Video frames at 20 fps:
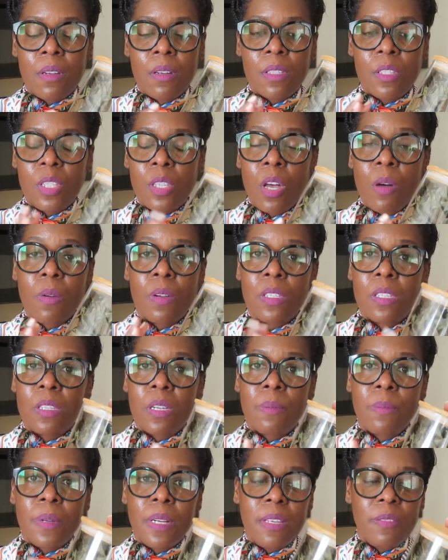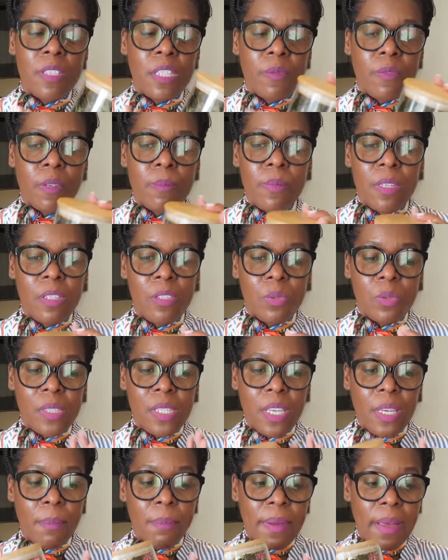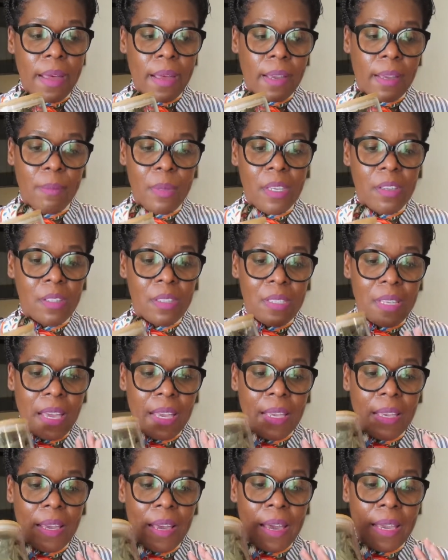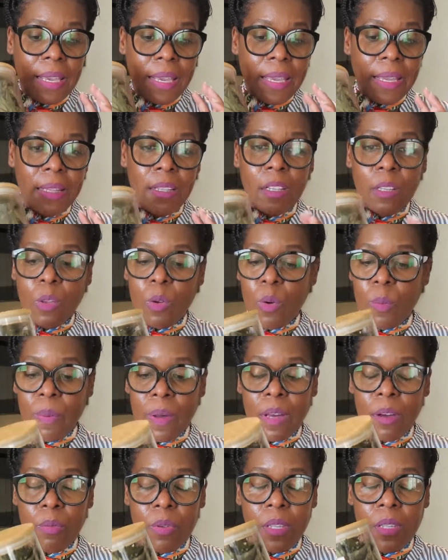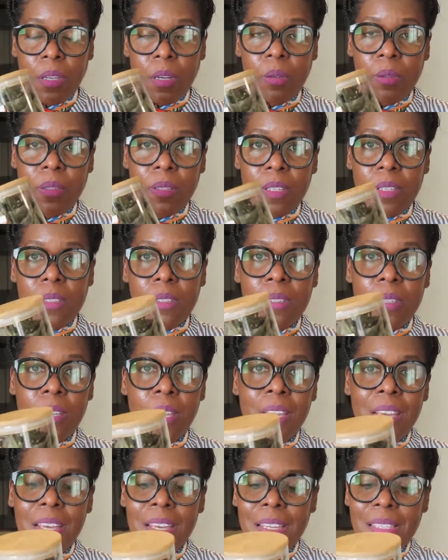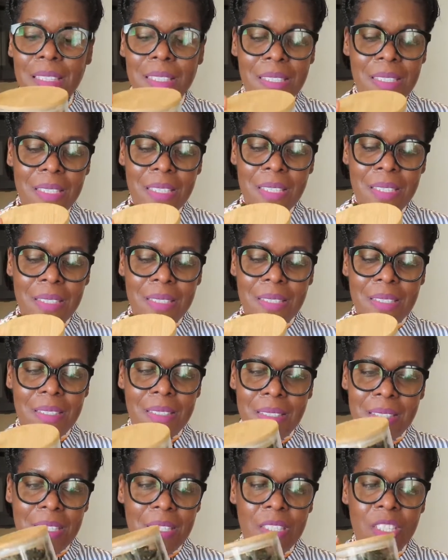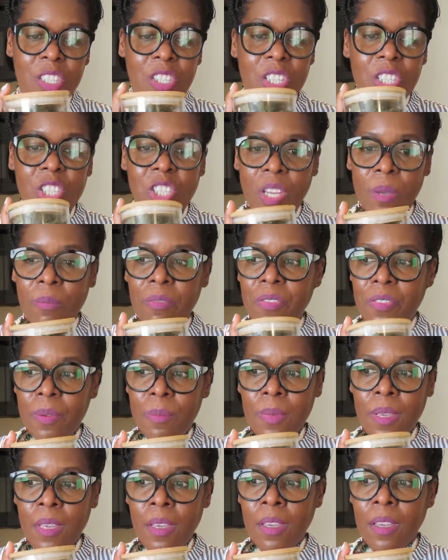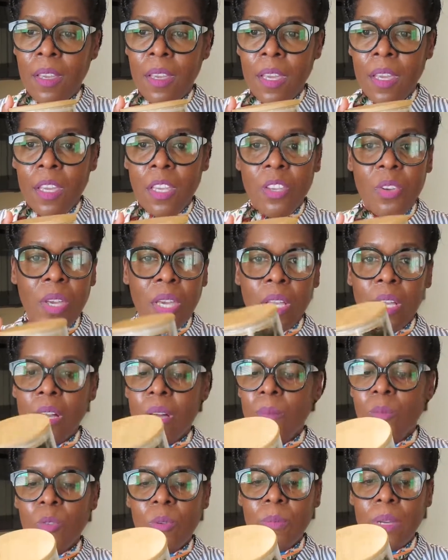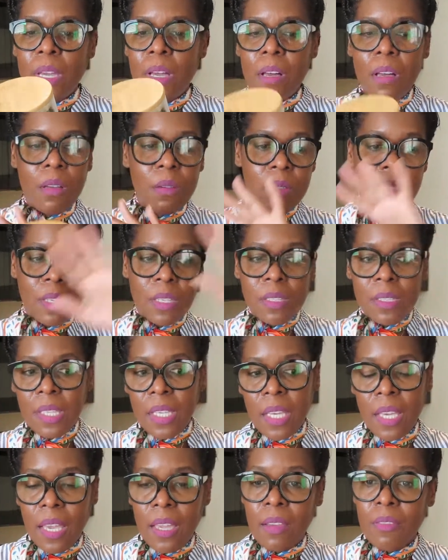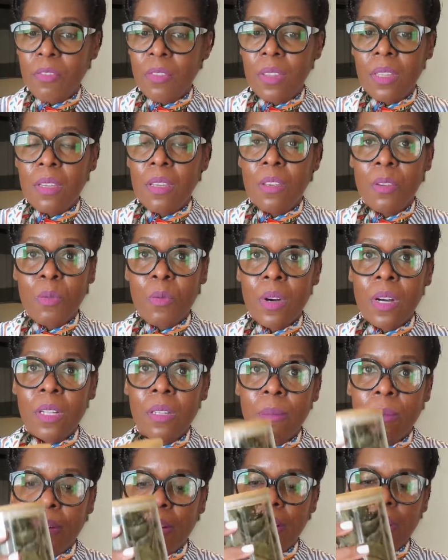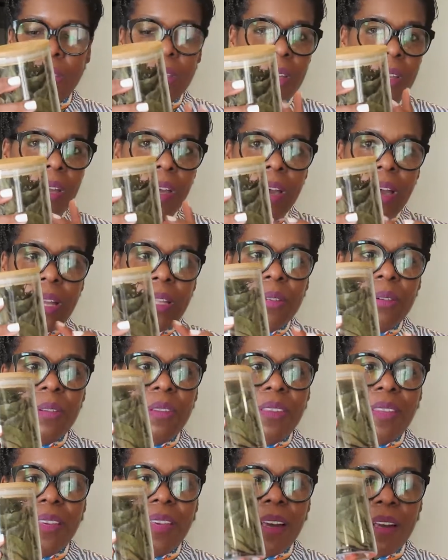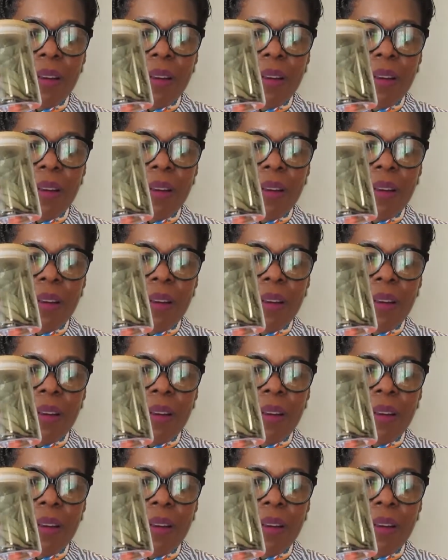soursop leaves for me to take back, because I cannot go back without this. This is a gem for me. You can come to my house and take everything you want, but I don't think